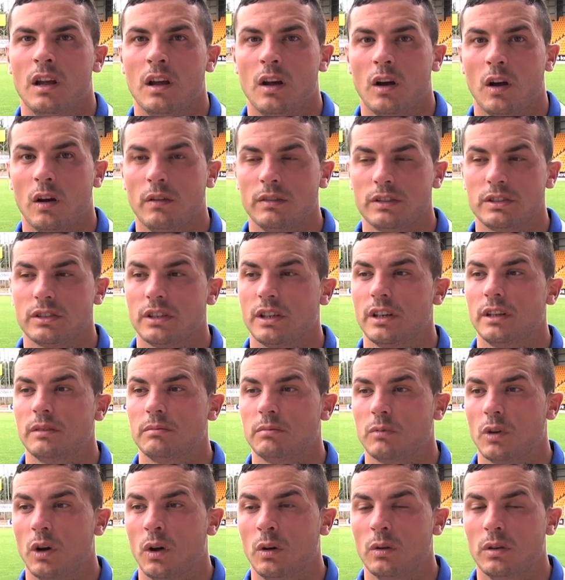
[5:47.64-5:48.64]
Obviously,
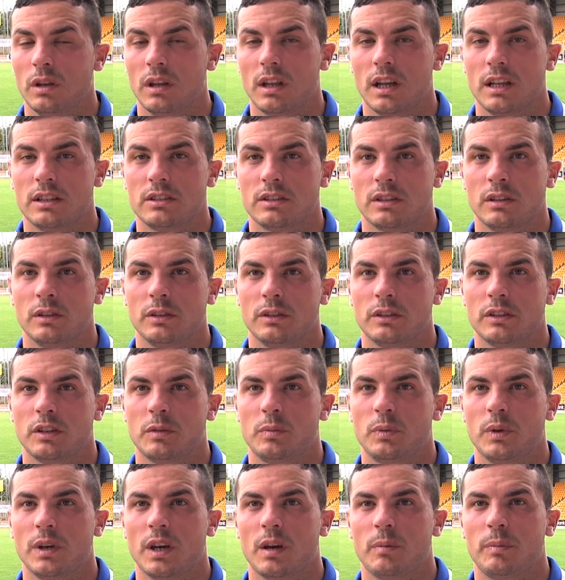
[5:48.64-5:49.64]
all the lads are looking to
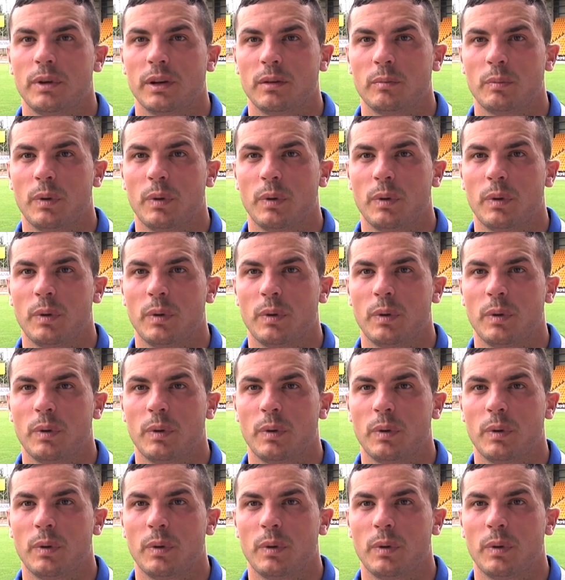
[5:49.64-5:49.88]
play a big